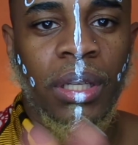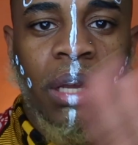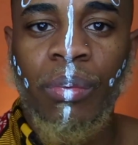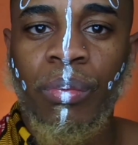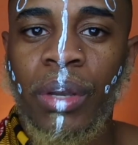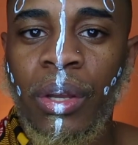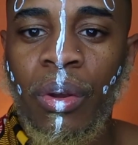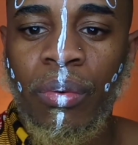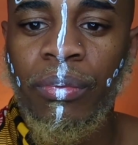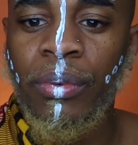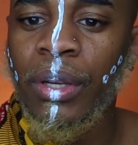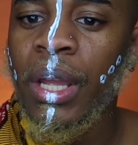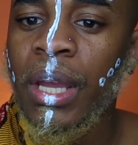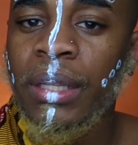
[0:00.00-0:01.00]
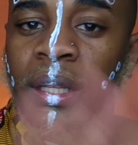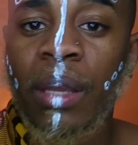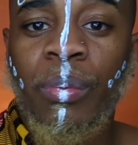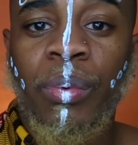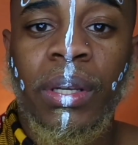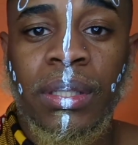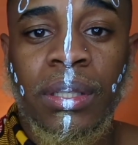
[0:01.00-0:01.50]
they went over. They
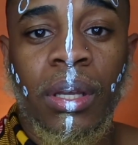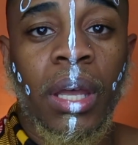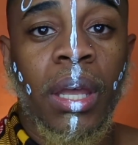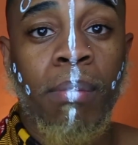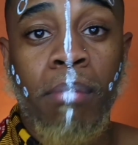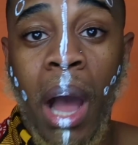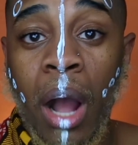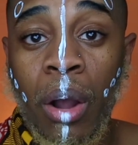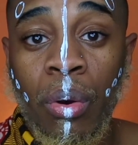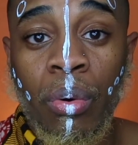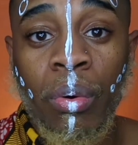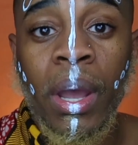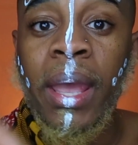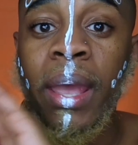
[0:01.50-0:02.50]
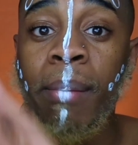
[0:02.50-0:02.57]
went to M'Baku.